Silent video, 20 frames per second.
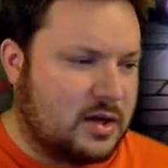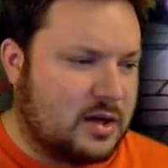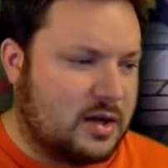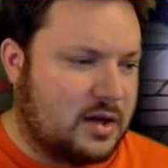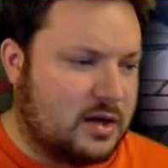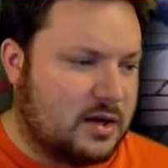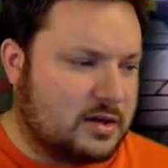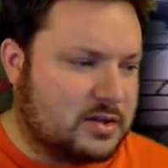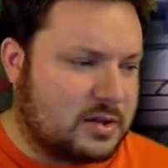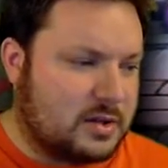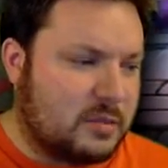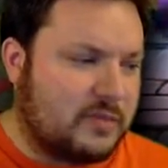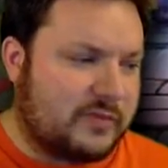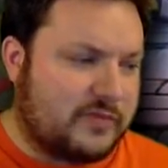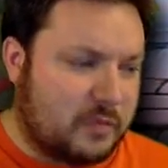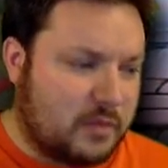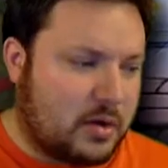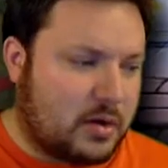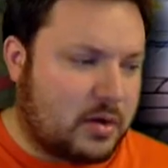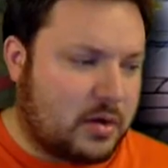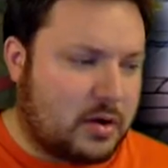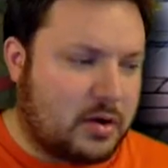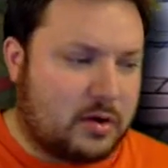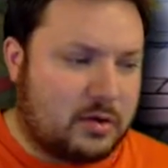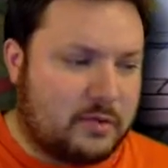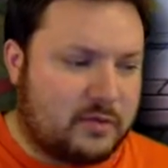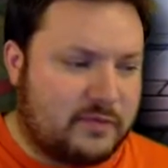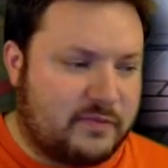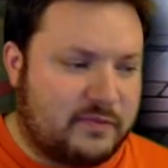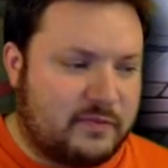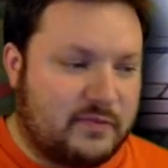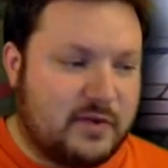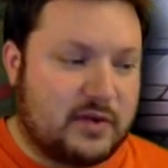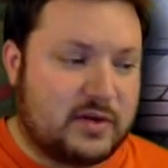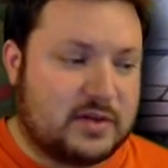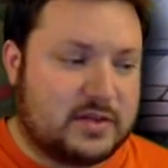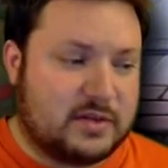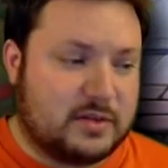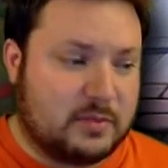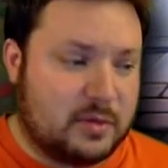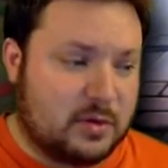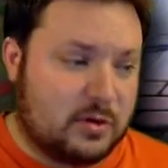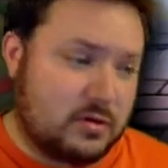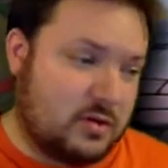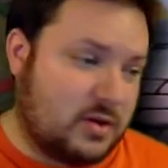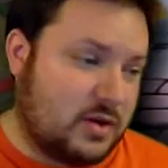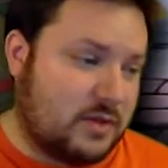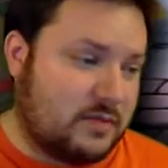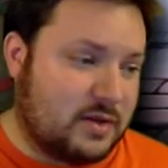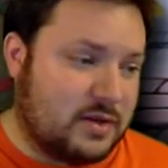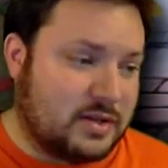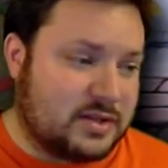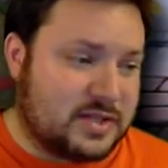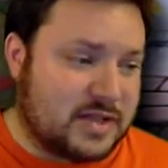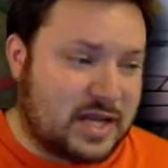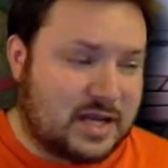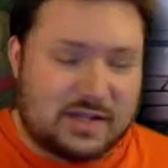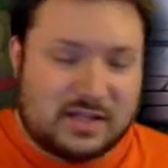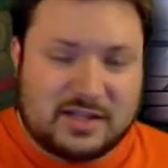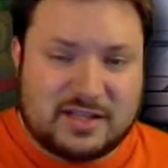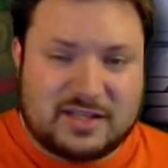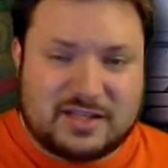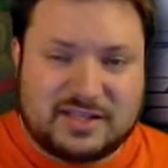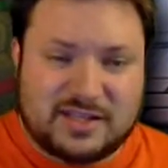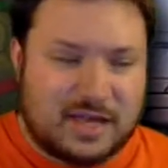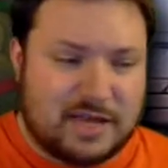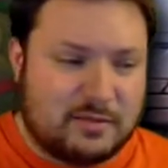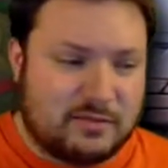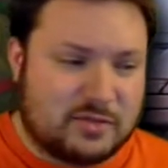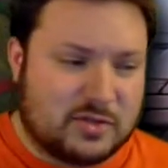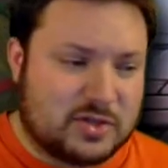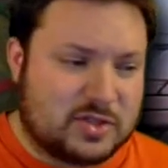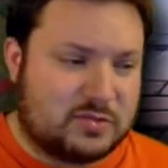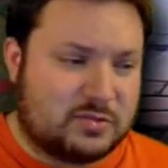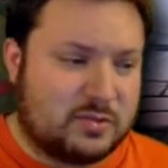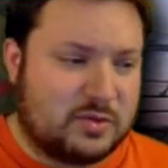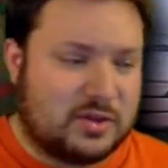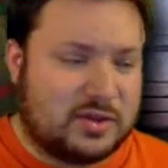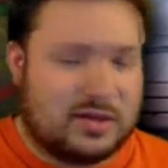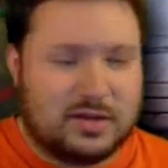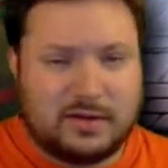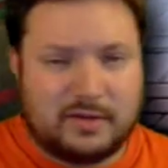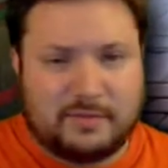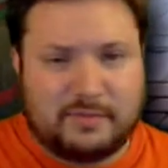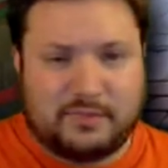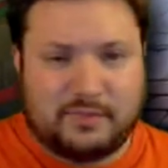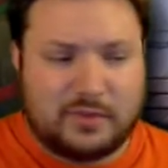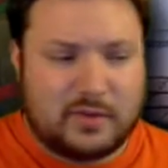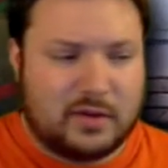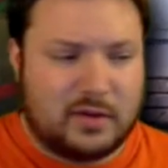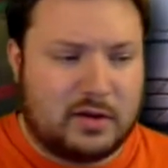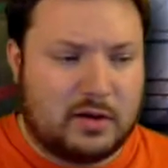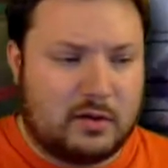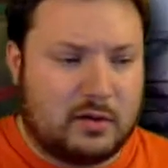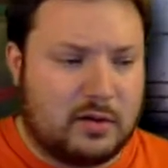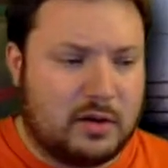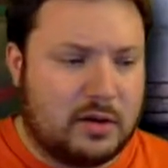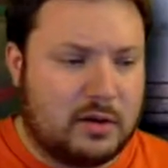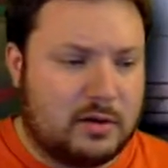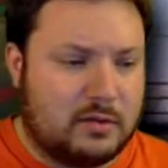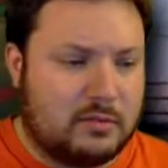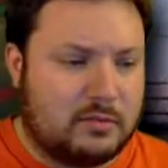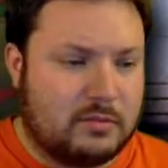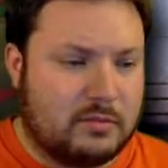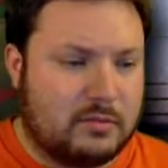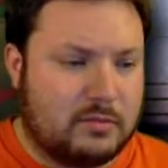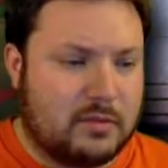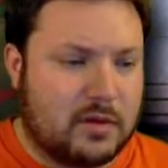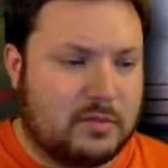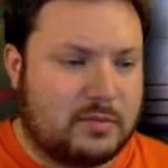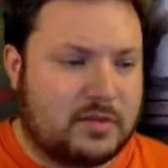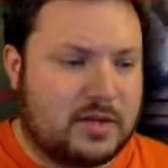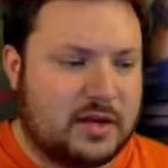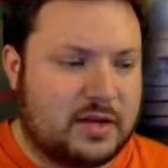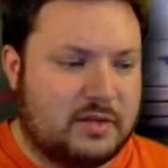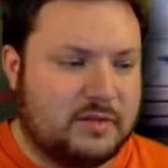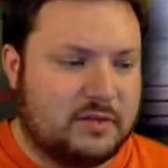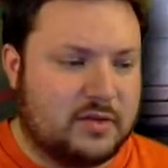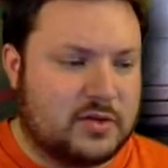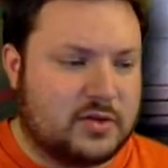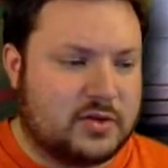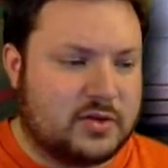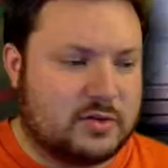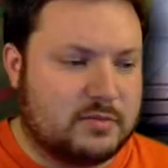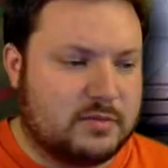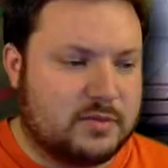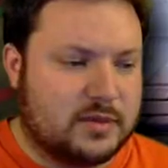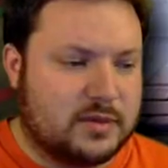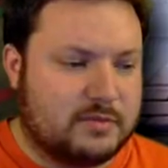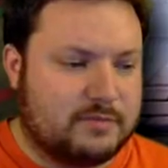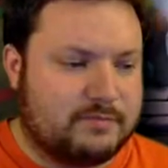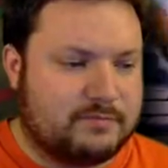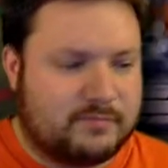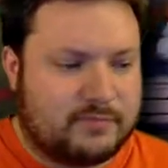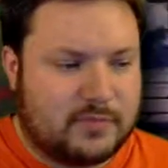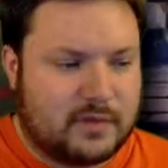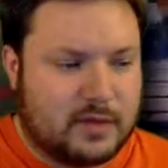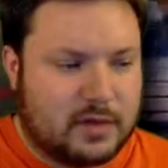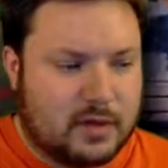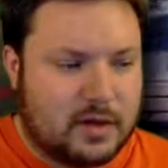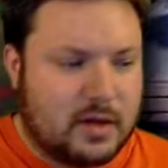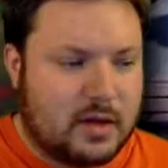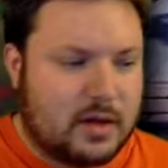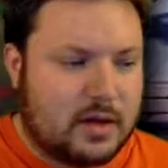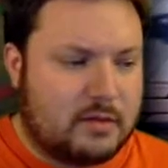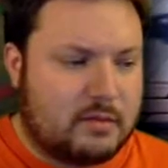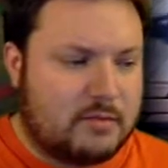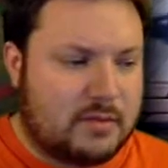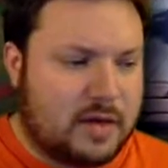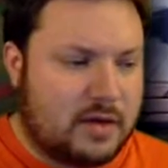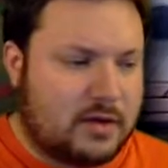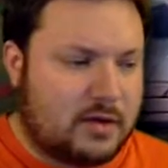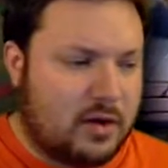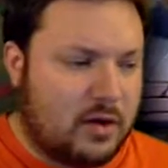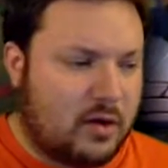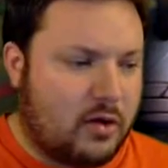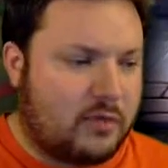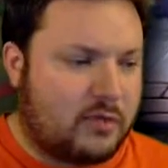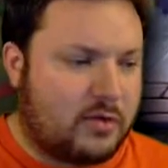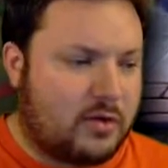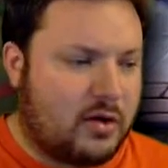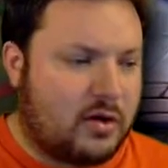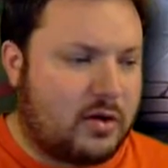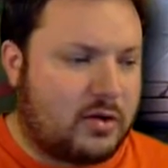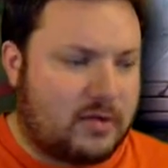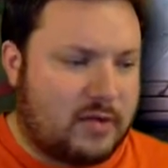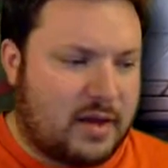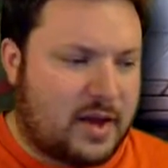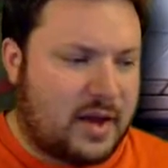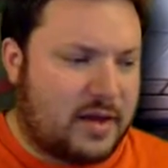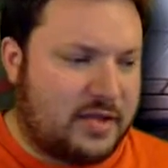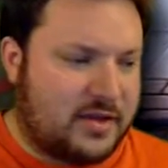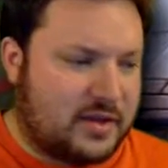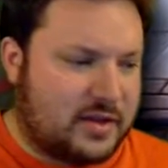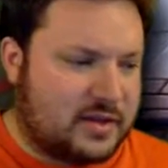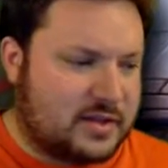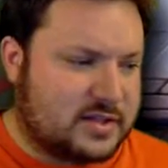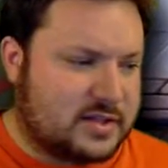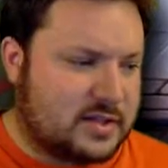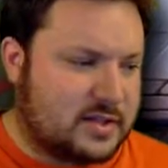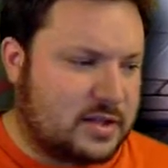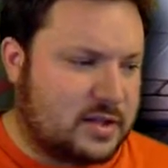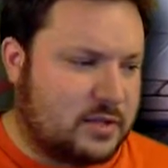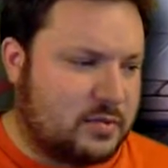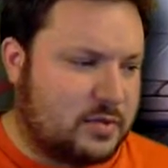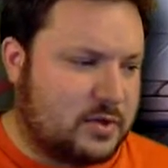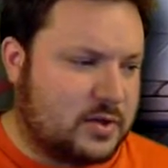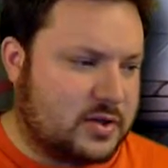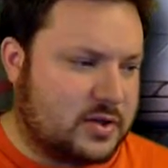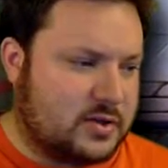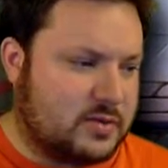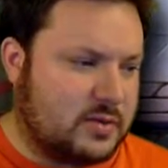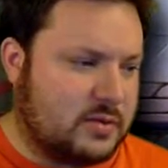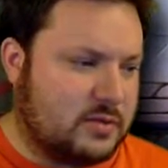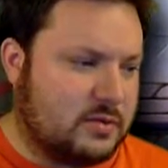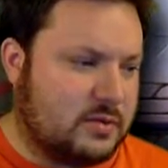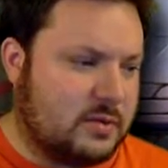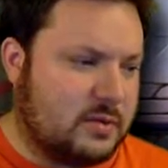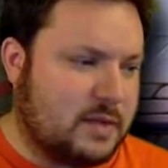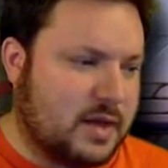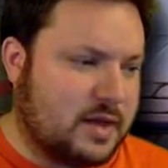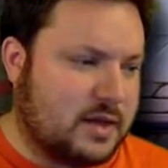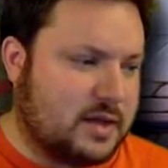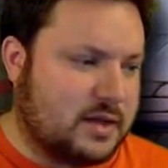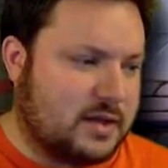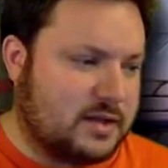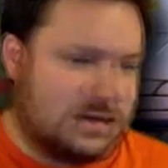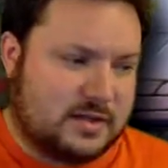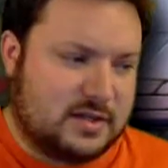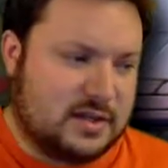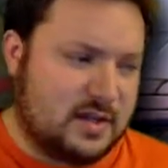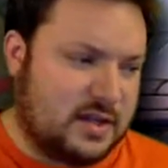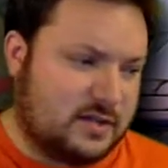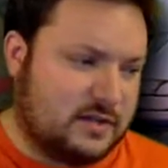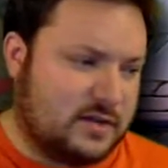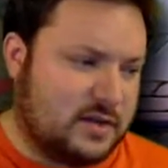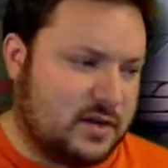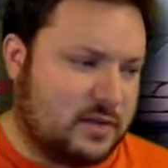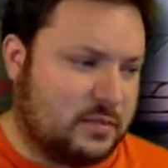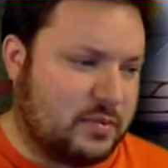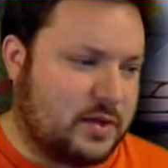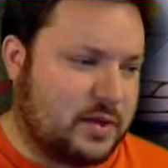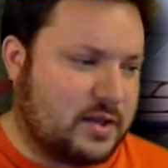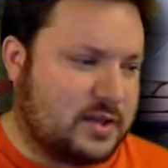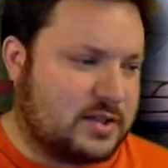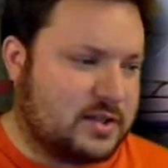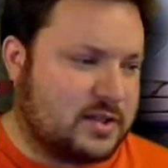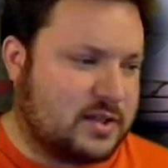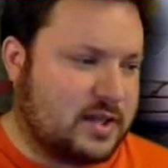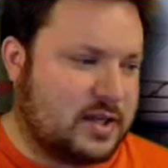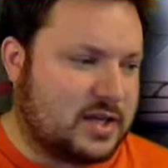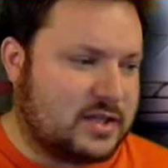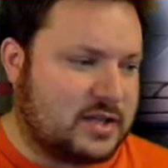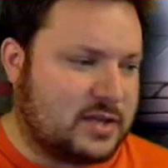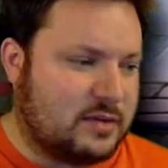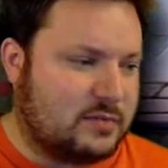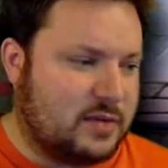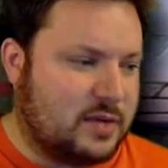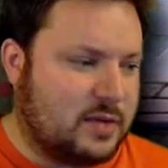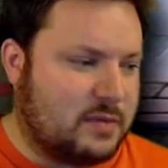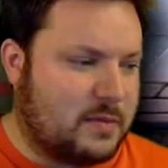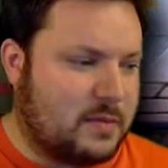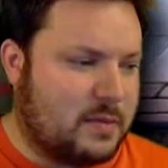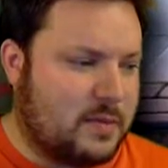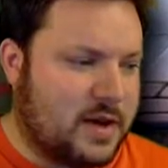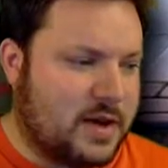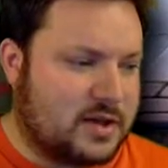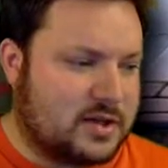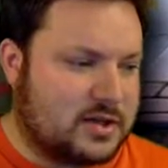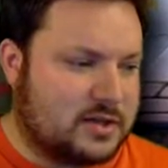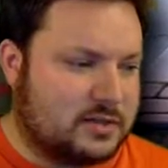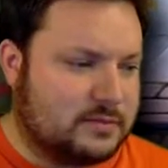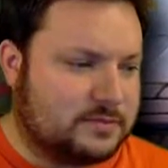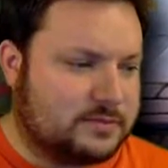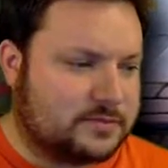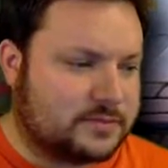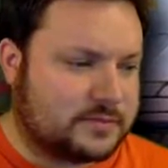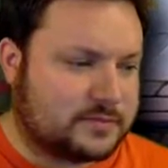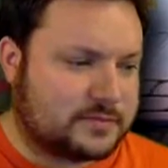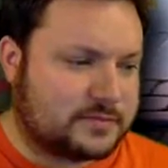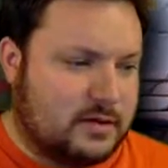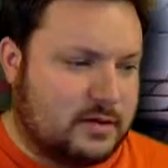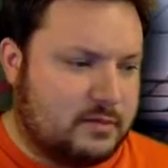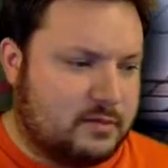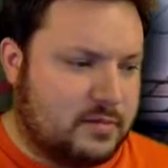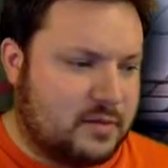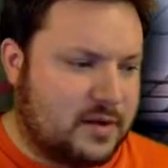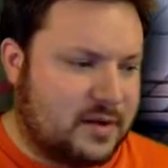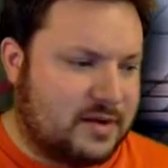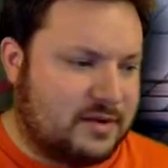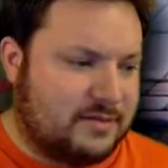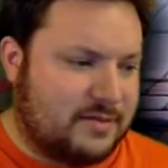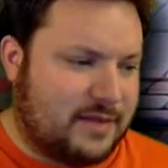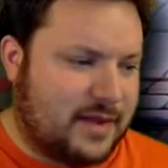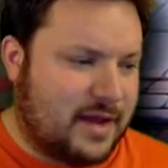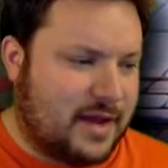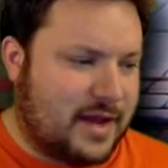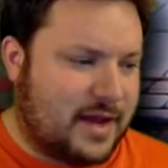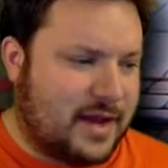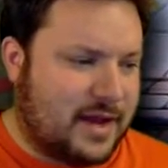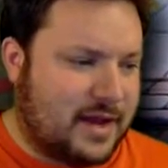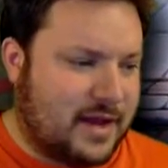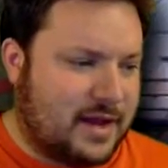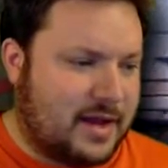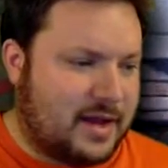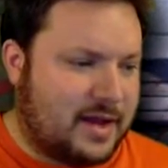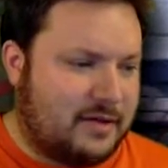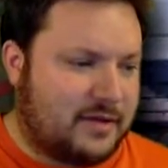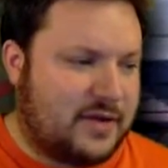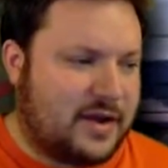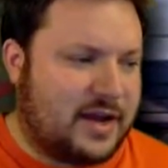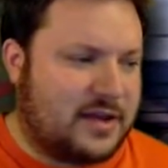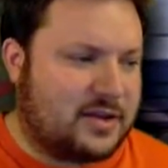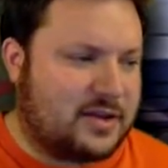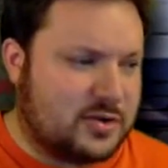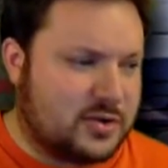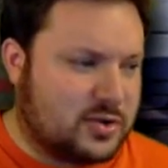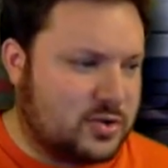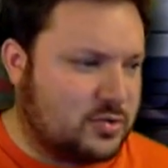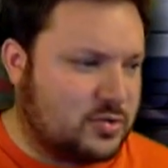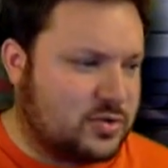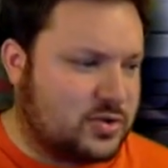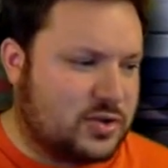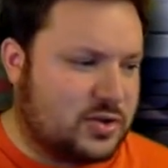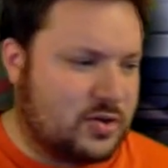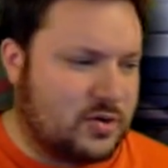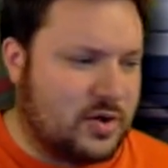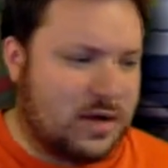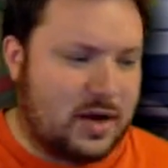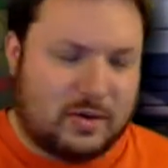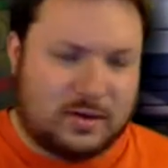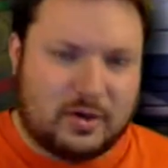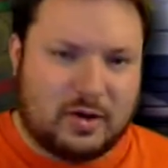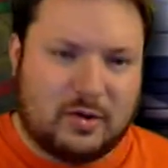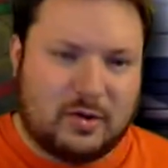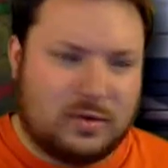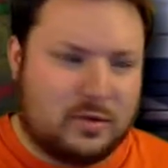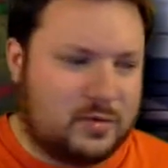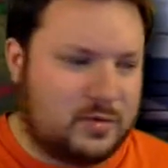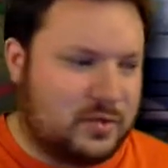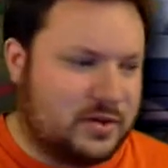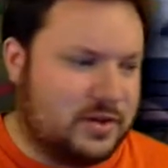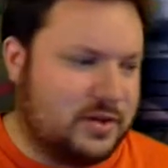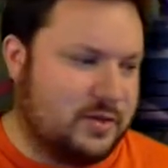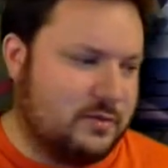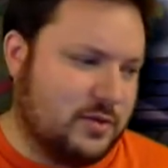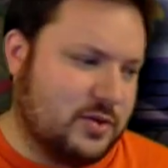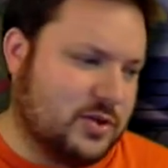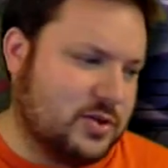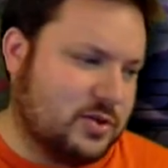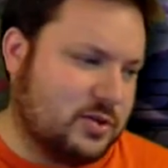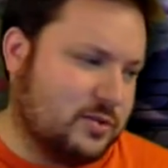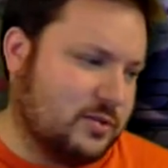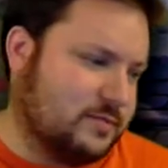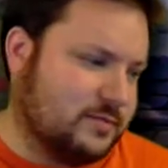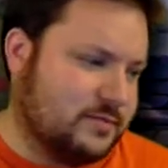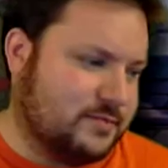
Uh, some of them are, are very similar or even exactly the same, just with a you know a updated version. But meh, overall, I think it's a pretty sweet remake, and it's it is fun to play. It still has that beat 'em up action, but I, if I had to choose two, I would go with the original,